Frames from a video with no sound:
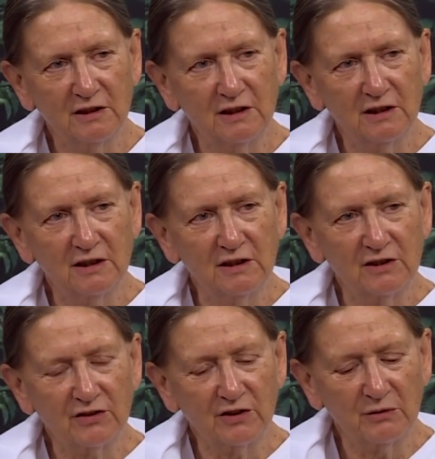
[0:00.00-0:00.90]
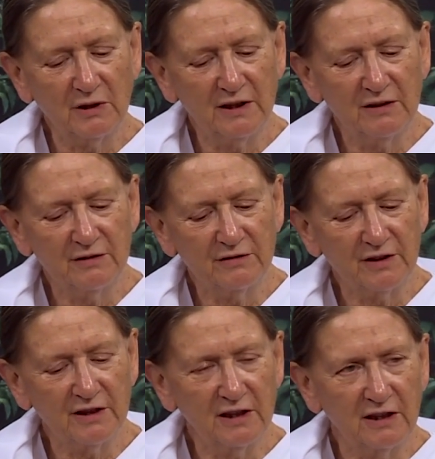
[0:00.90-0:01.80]
Mm-hmm. So
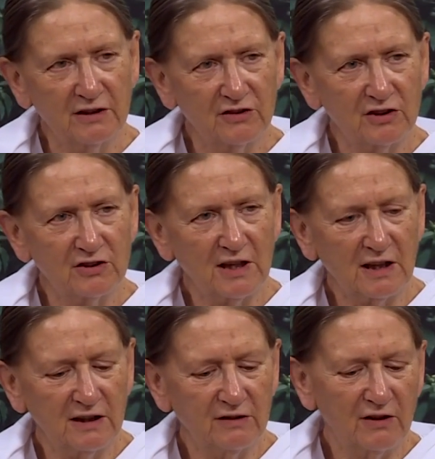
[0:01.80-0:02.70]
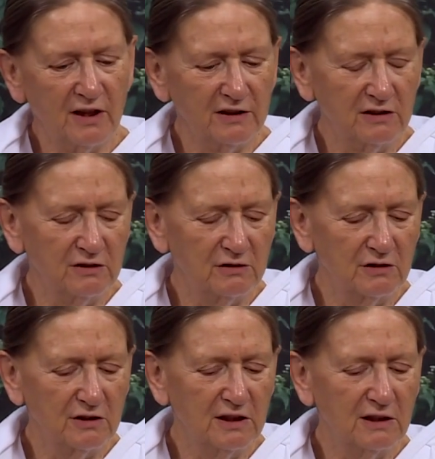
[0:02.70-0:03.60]
everything is exactly right, and you're
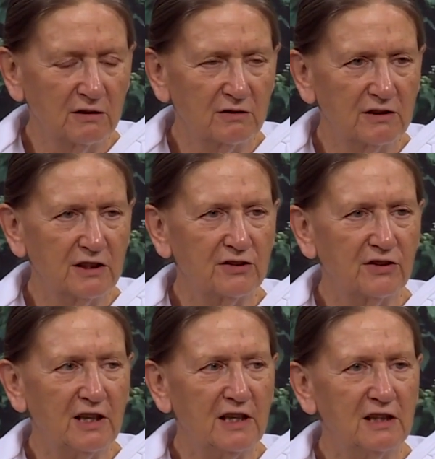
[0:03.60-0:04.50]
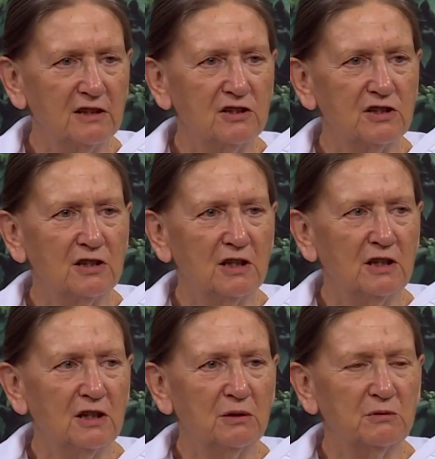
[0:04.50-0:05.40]
going along this edge,
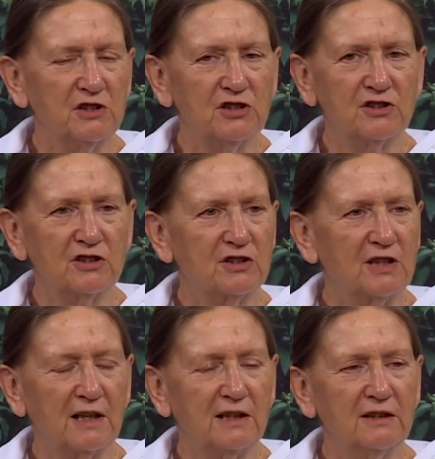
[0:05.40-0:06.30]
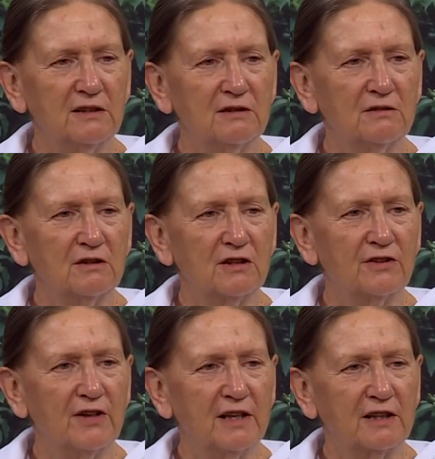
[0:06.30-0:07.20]
which is exactly
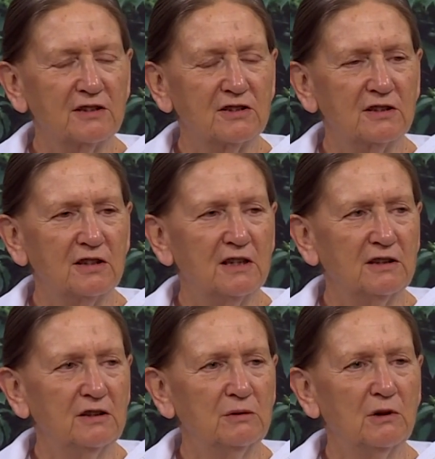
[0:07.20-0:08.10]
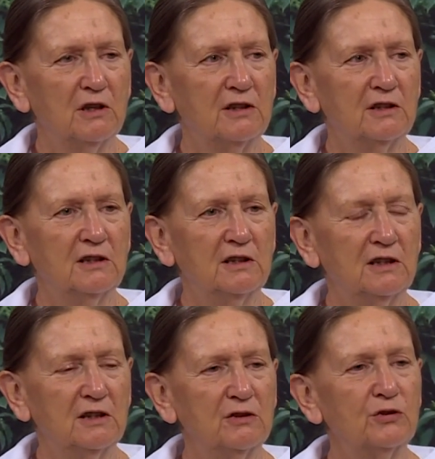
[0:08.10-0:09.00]
correct, and you are
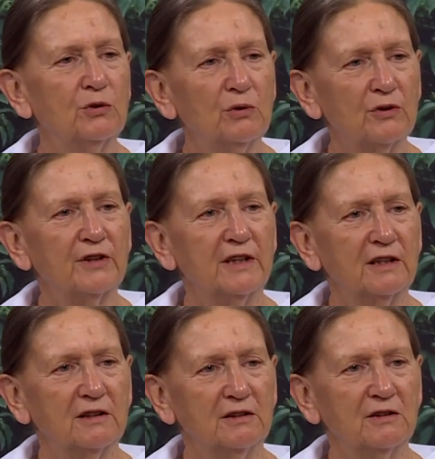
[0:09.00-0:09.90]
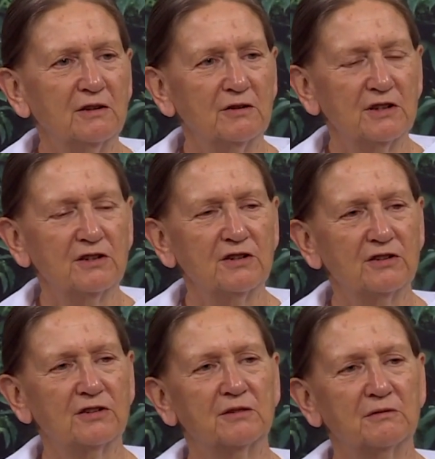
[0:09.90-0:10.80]
soaring, you know. This
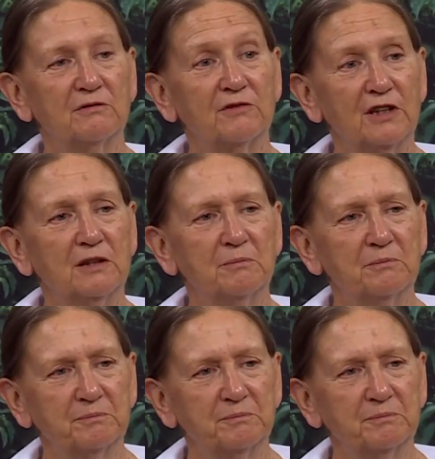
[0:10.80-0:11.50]
is freedom.